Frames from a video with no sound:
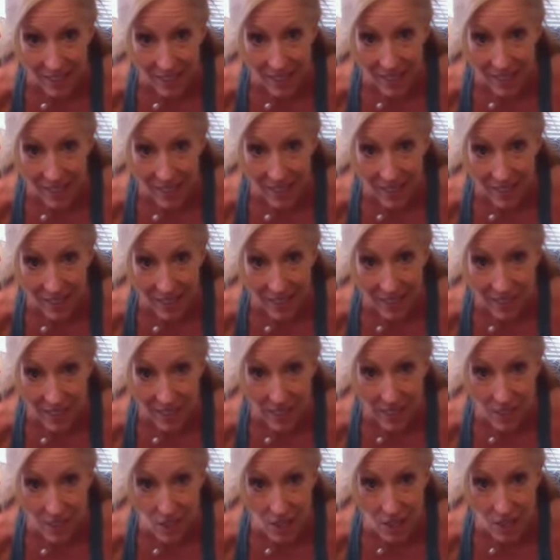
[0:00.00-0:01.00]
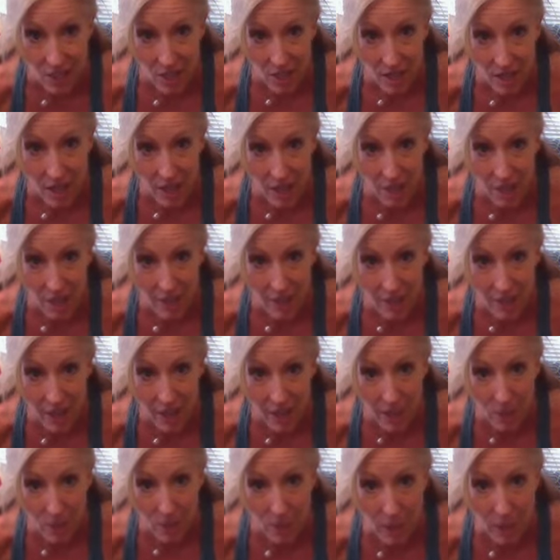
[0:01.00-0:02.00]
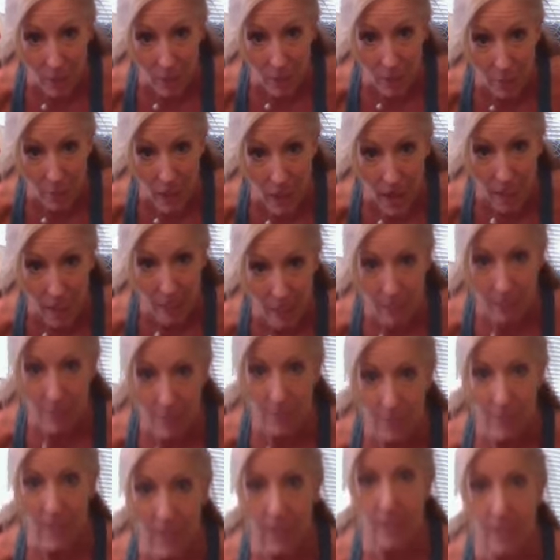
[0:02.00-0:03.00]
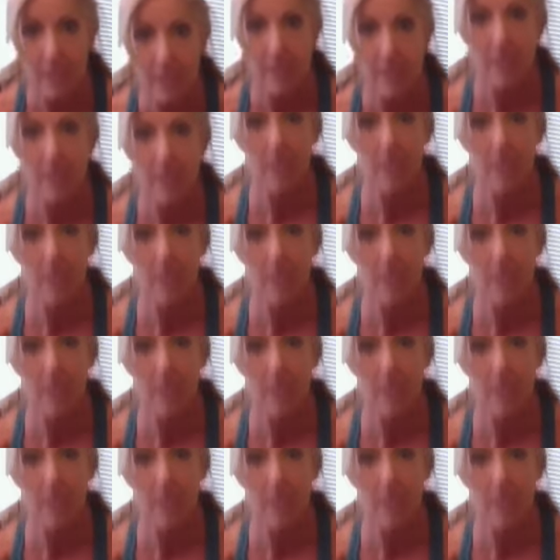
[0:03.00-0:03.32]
Nice job. And then you'll come back to standing